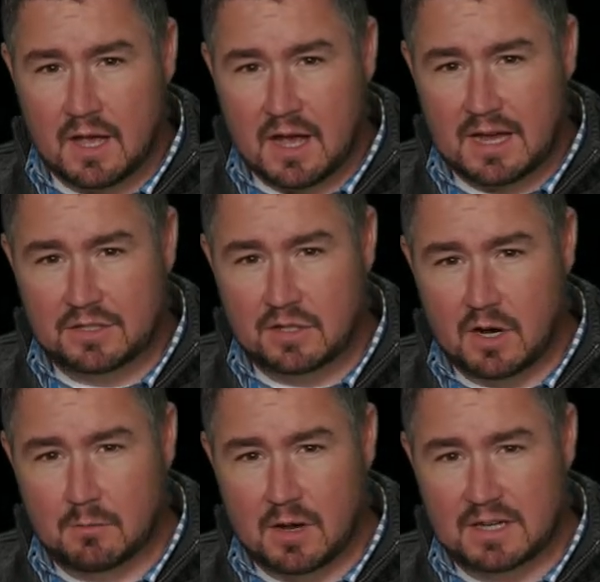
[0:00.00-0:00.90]
I
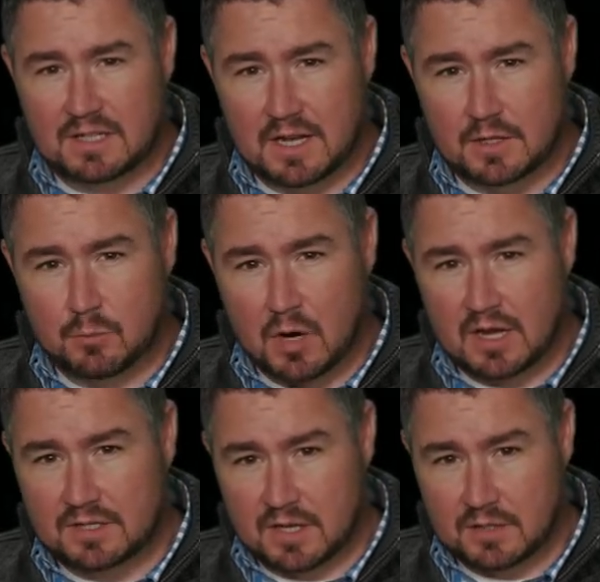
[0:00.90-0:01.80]
start my sales
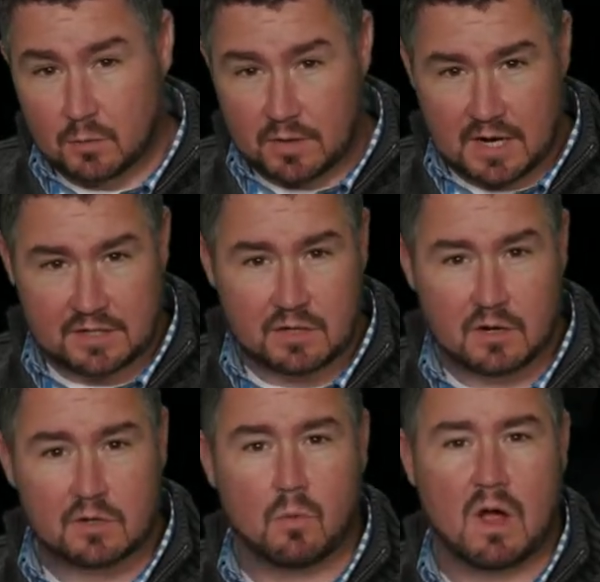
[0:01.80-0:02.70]
process when I
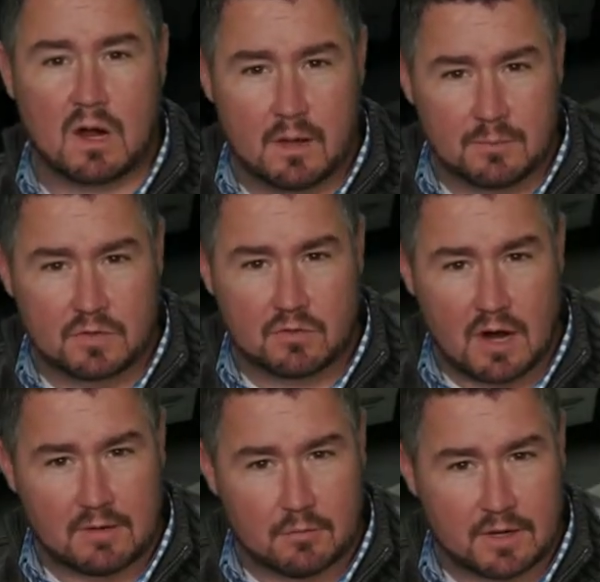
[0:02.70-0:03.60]
start to walk up the
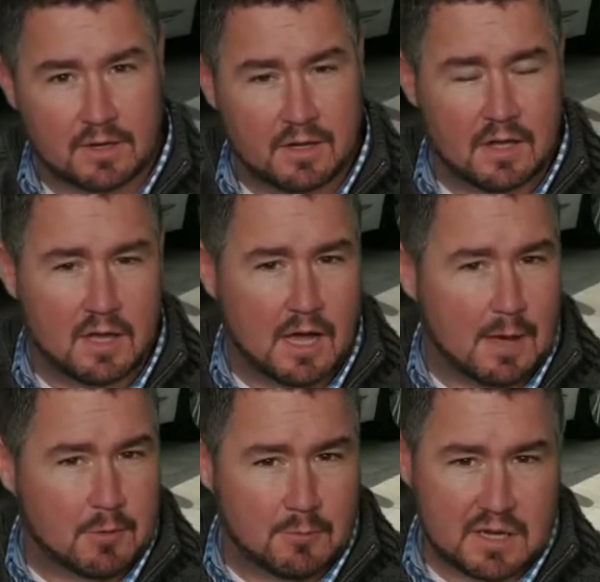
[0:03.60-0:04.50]
driveway.
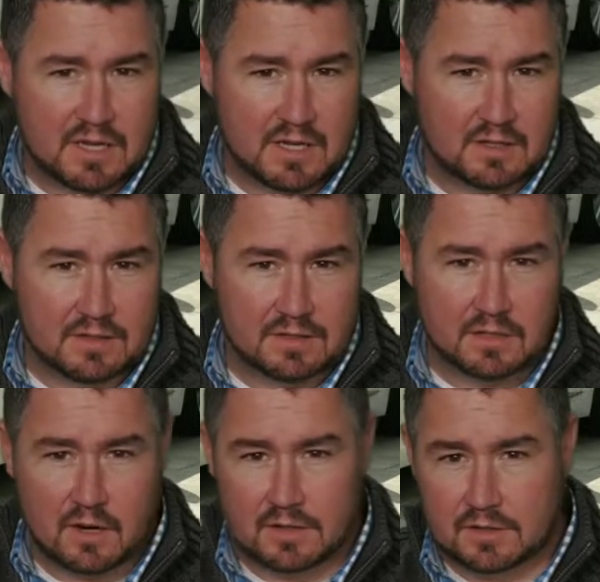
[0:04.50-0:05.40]
I'm immediately
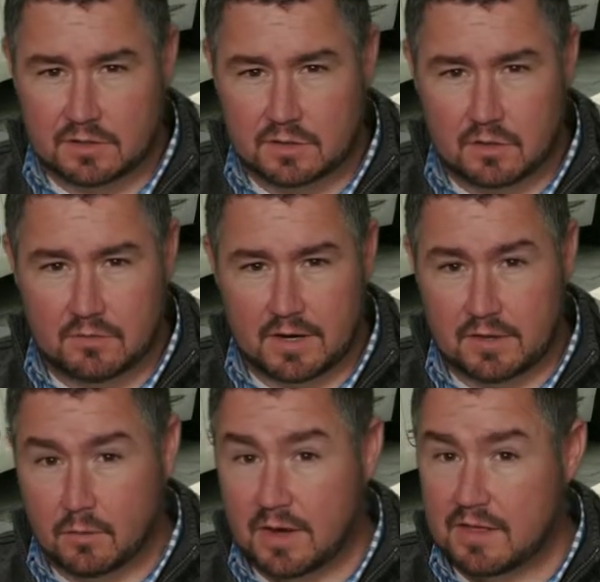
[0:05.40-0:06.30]
starting to survey
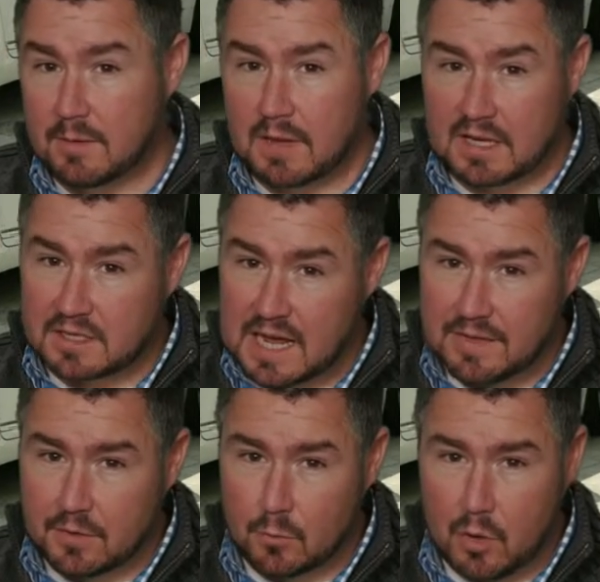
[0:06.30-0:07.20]
the way they maintain
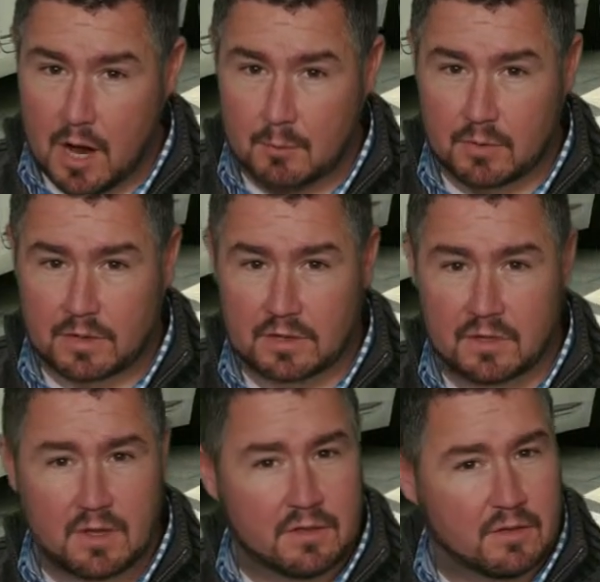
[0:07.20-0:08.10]
their property,
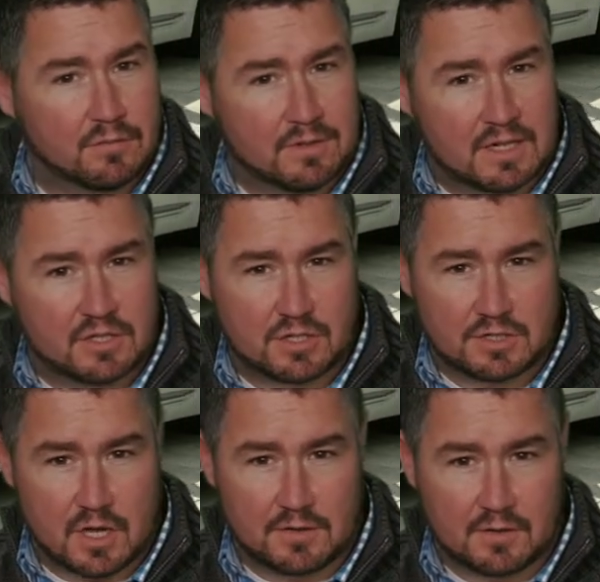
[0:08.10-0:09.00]
the finishes
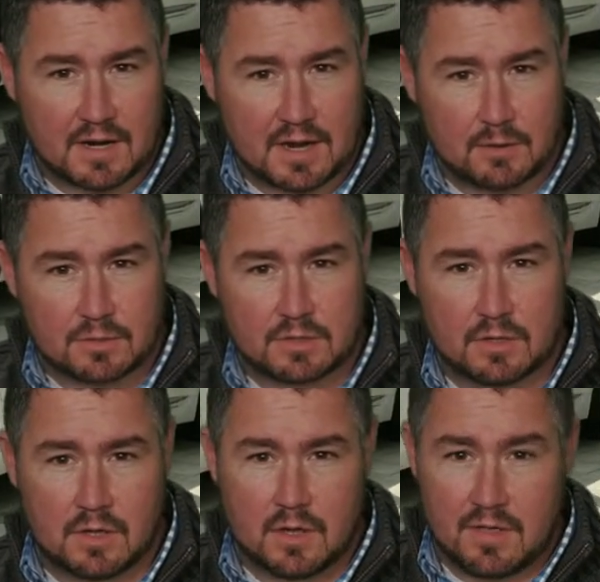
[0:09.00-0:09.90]
on their house,
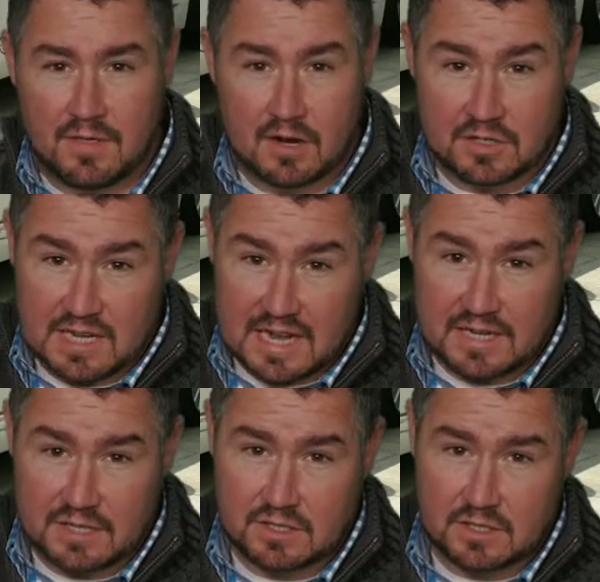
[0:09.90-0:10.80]
their
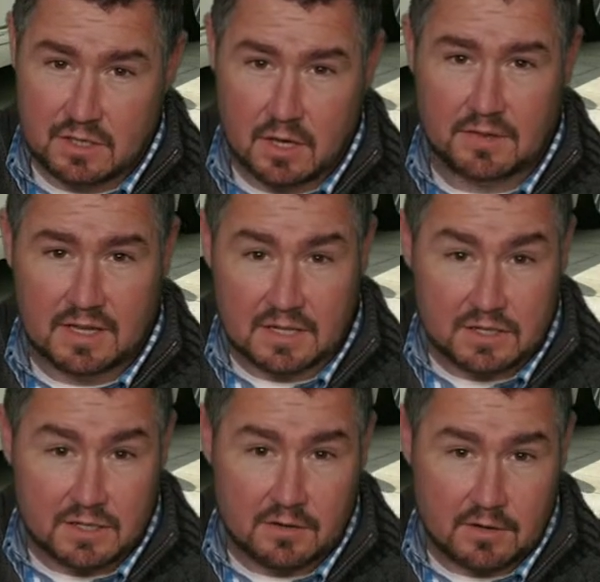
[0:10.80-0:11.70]
tastes on the
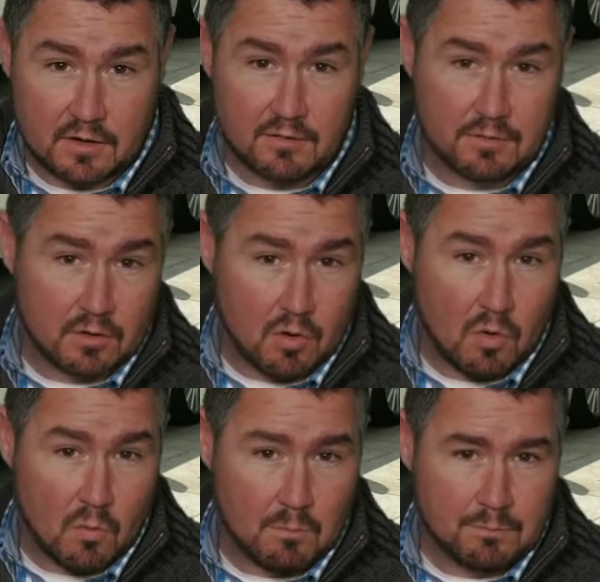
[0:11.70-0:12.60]
exterior of their home.